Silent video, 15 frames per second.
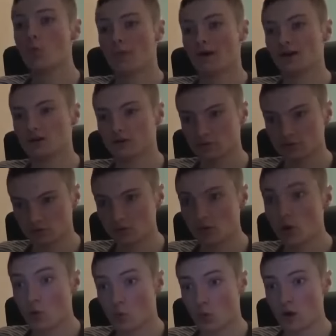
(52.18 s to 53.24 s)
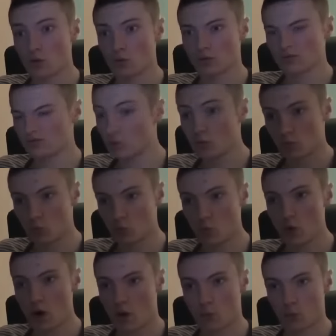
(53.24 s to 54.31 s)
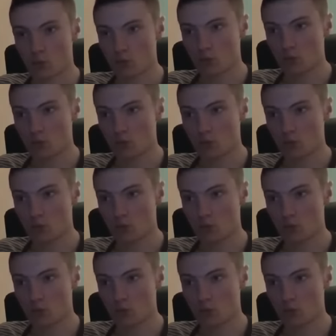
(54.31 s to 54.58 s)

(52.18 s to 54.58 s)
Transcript: my god. Whoa. What?